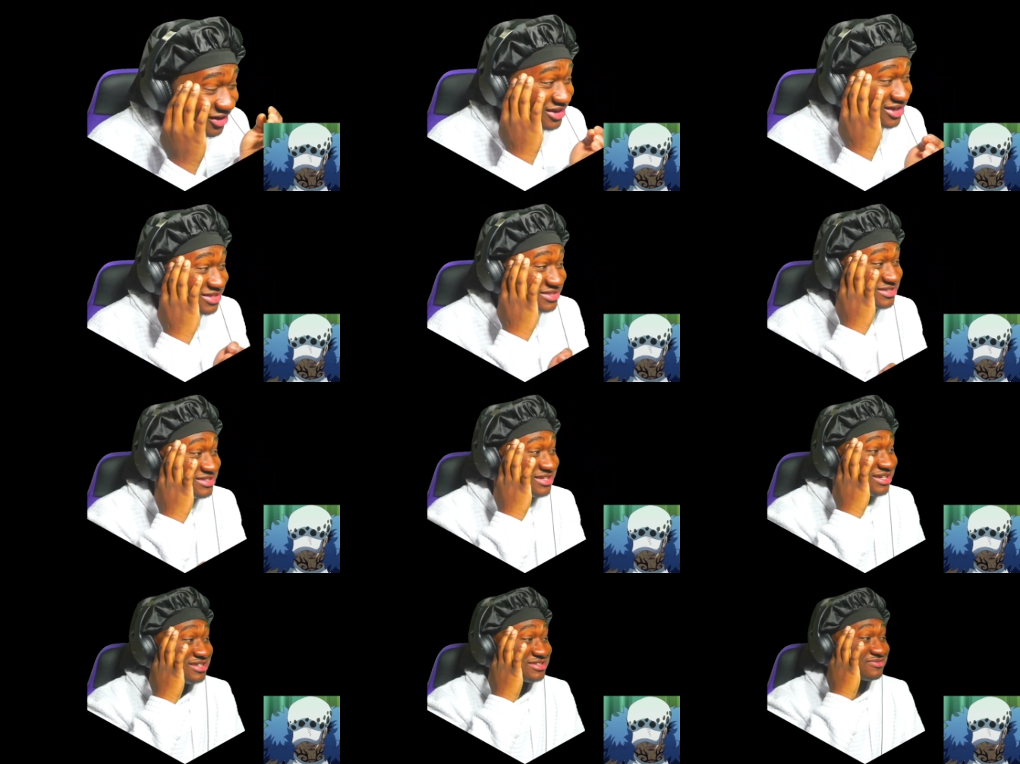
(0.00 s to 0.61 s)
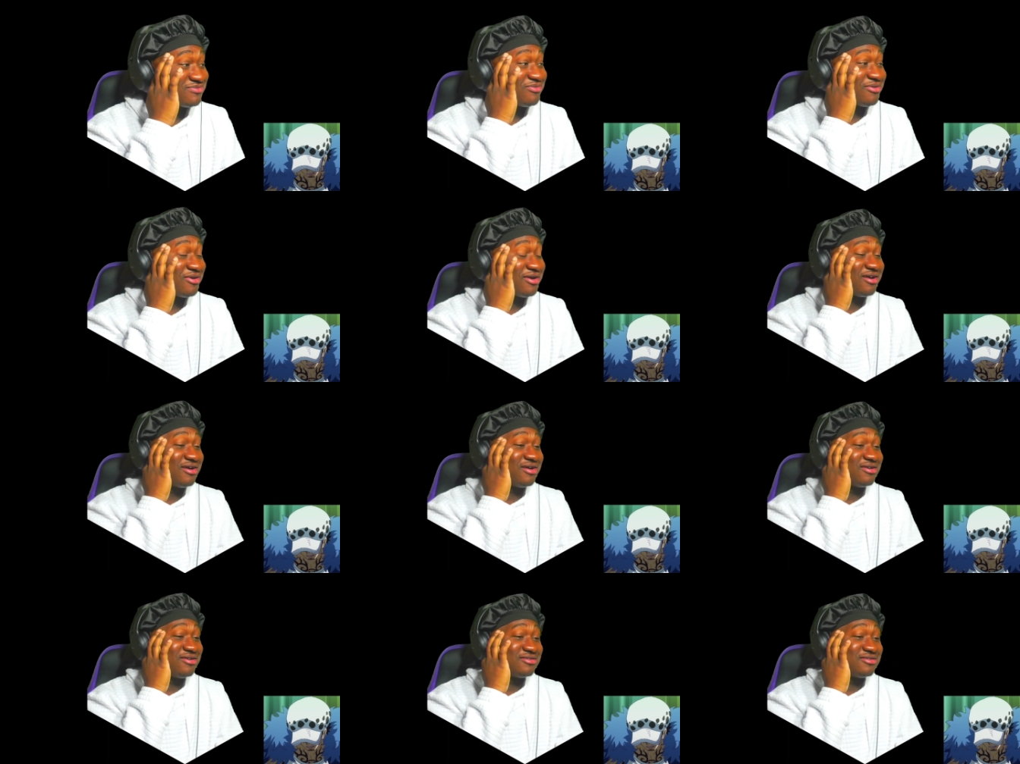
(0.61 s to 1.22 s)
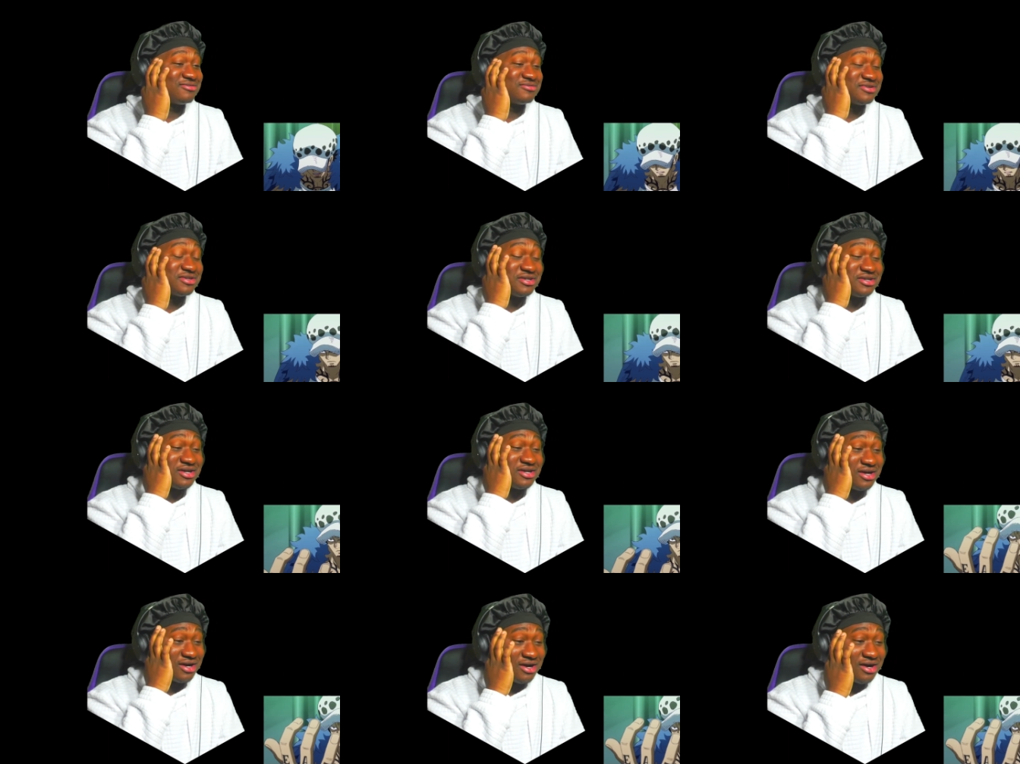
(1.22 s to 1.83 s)
is this, bro?
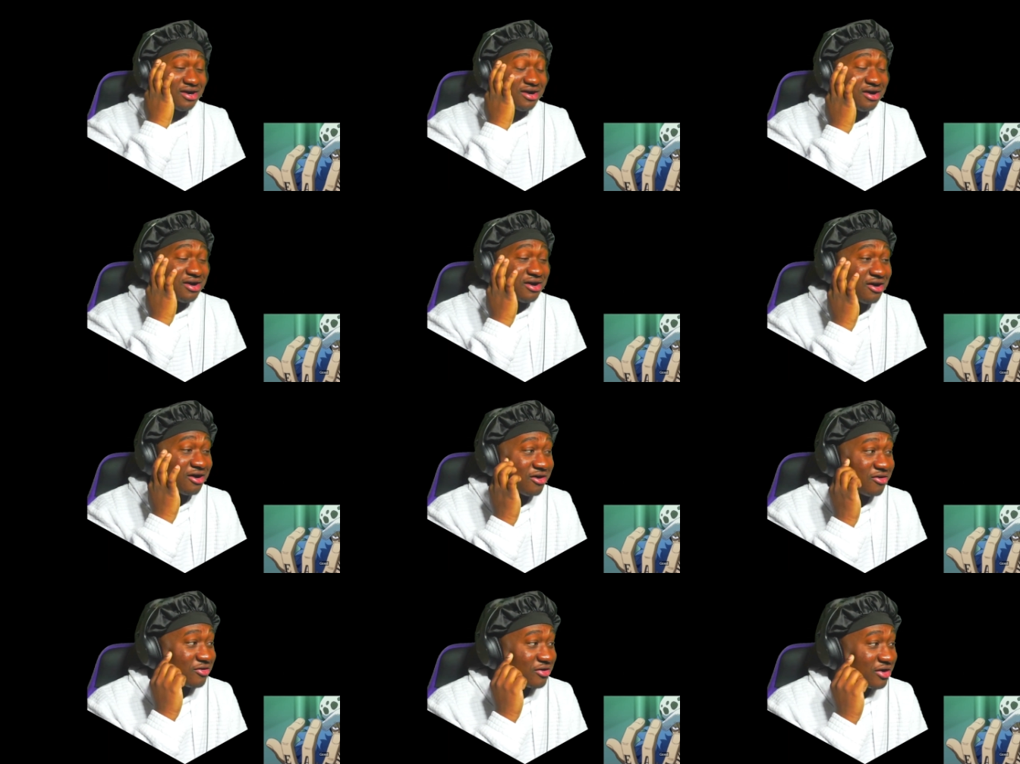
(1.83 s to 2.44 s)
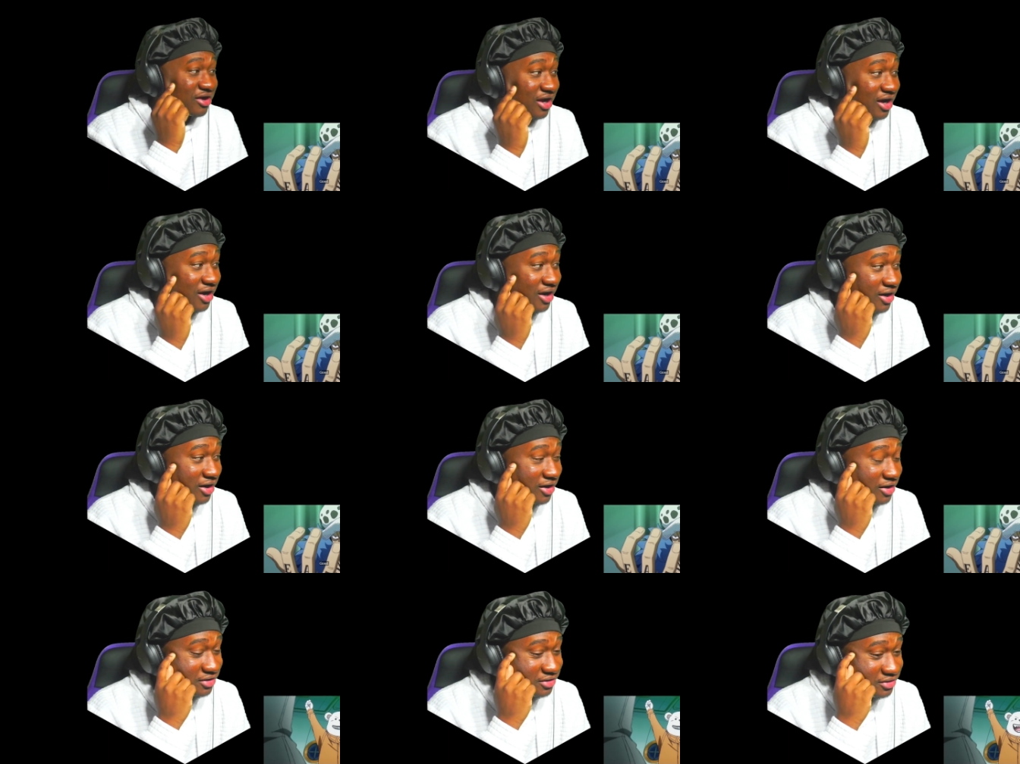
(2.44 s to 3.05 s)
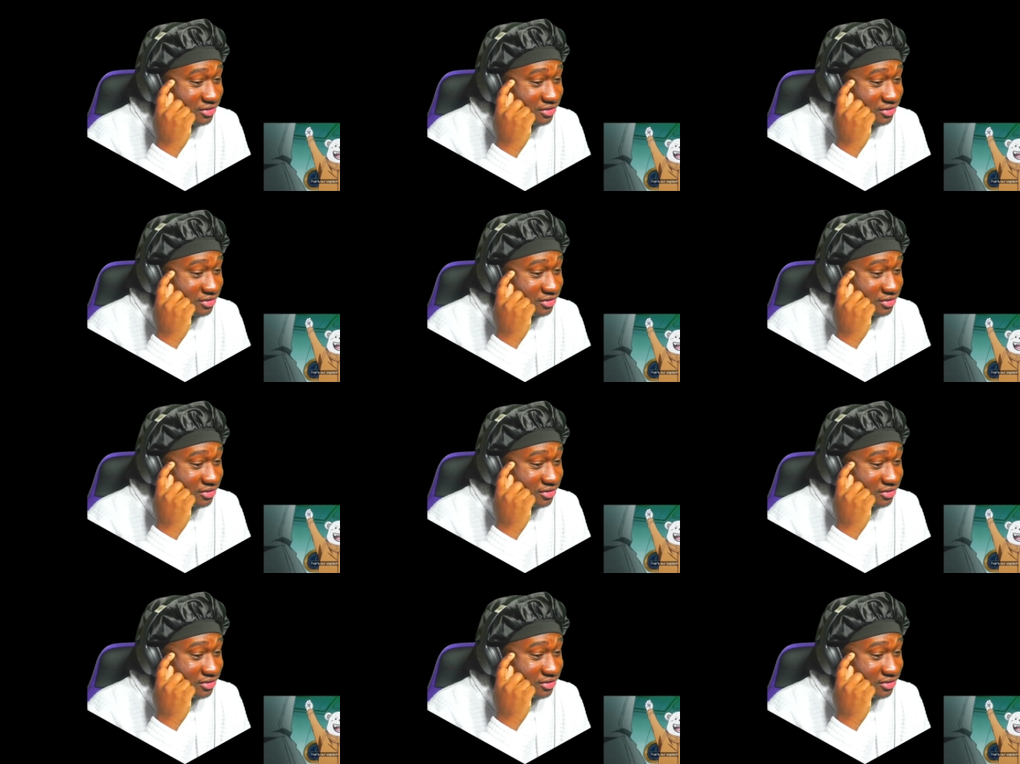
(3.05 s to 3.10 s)
Oh God.